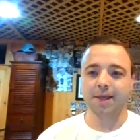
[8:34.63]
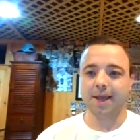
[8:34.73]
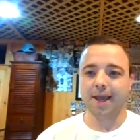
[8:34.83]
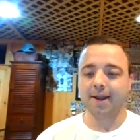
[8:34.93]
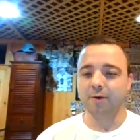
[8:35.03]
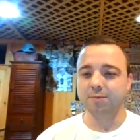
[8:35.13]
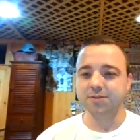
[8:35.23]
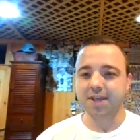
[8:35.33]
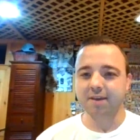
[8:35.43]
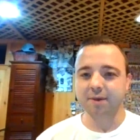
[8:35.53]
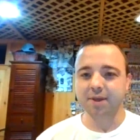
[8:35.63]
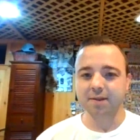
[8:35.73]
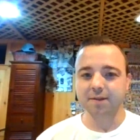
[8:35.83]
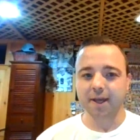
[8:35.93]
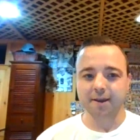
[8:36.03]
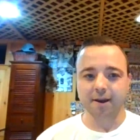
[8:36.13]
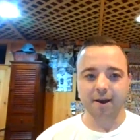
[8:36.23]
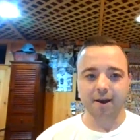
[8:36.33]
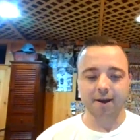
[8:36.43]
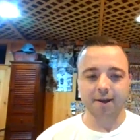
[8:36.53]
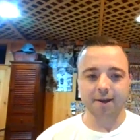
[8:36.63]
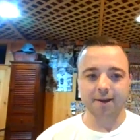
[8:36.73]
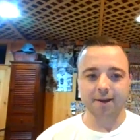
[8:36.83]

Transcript: Mm-hmm. And it almost gave me like uh,